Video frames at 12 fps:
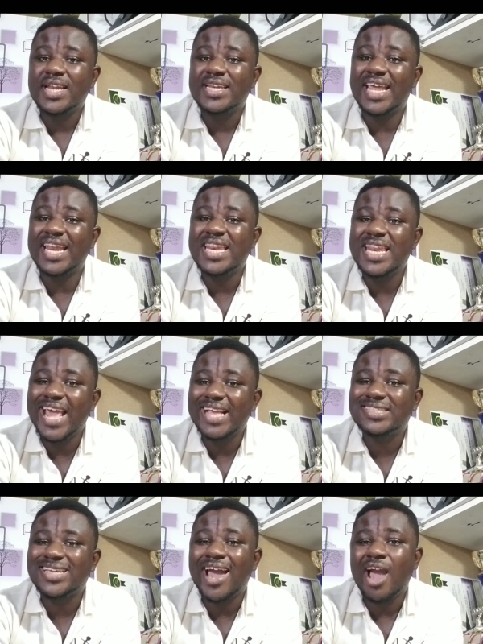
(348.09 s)
the
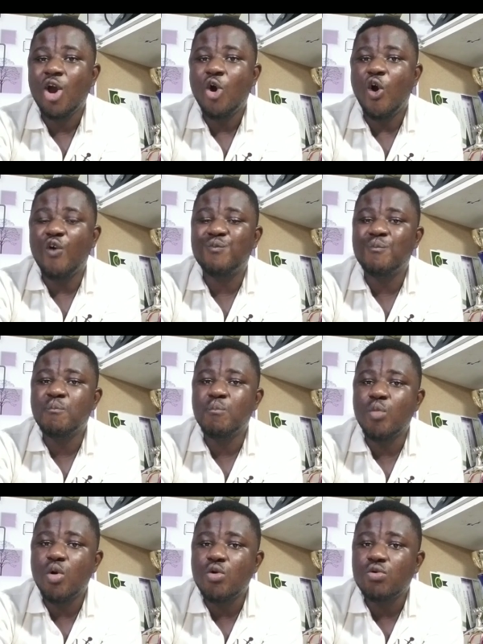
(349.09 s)
nature of
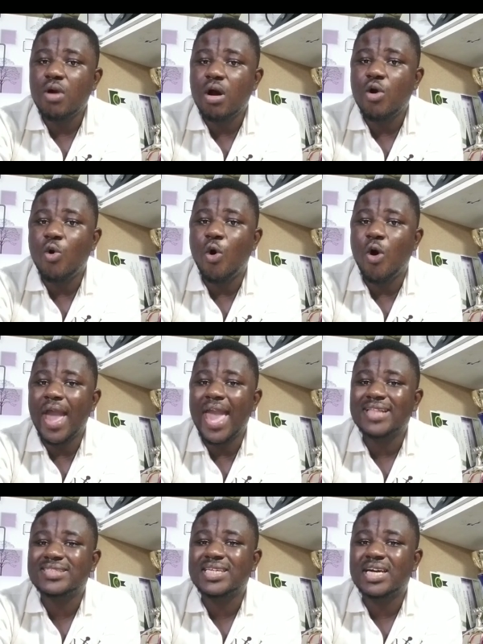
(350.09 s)
moral or
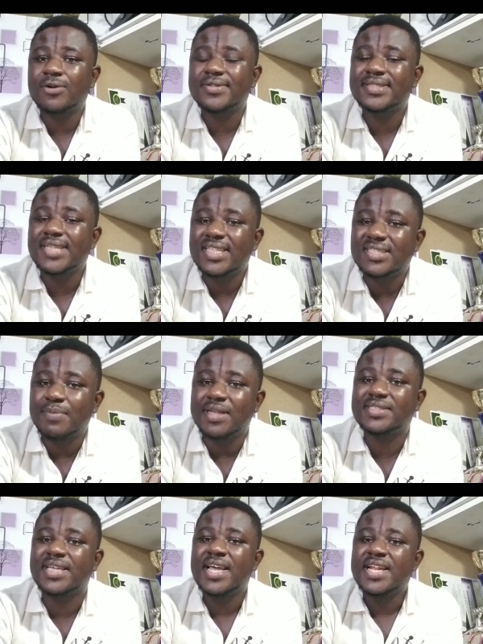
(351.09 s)
ethical statements,